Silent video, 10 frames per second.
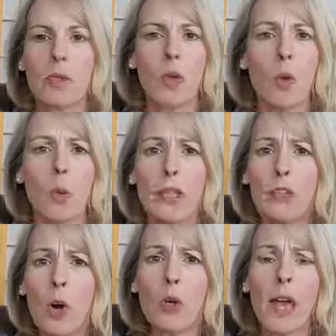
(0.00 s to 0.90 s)
when we
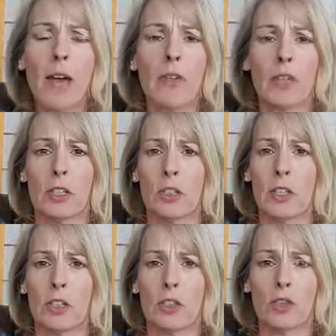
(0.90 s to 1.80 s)
don't have the
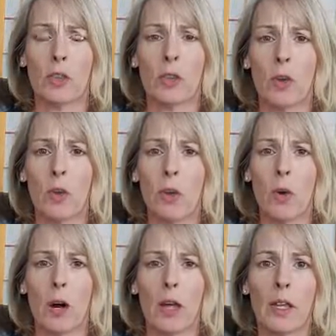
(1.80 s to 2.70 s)
control that we
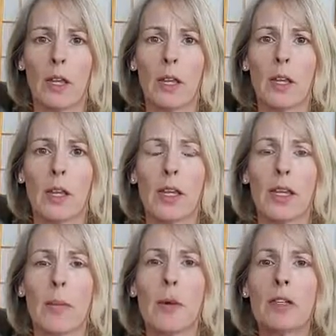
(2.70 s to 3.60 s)
want,
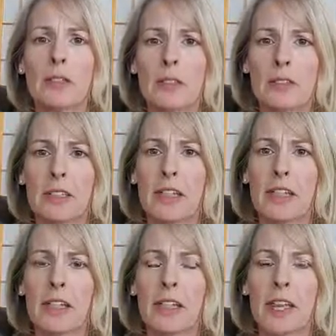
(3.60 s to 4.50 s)
it puts us
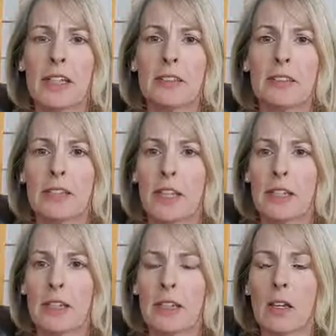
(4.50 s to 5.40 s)
in a
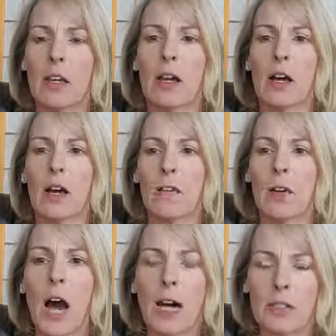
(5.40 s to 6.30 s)
state of
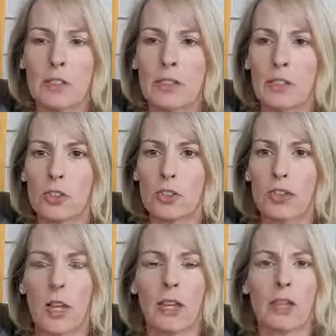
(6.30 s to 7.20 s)
constant
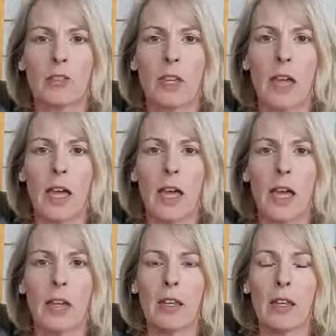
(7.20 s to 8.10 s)
stress.
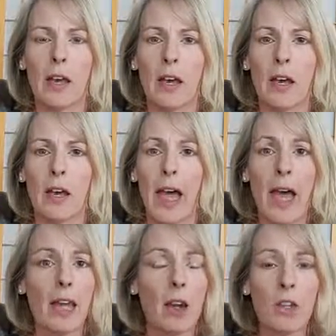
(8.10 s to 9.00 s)
And uh,
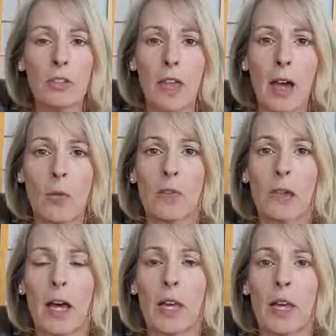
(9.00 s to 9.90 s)
add on to that, we've
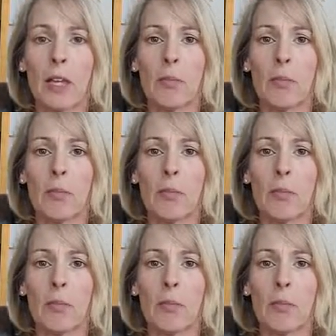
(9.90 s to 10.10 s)
got a